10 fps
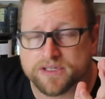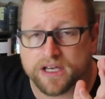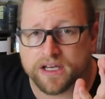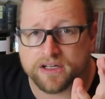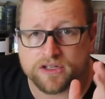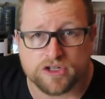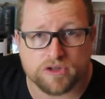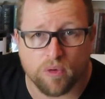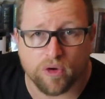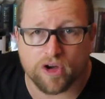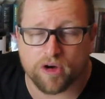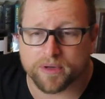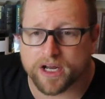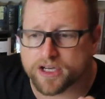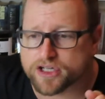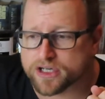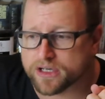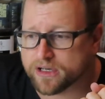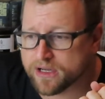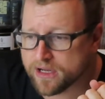in small accommodation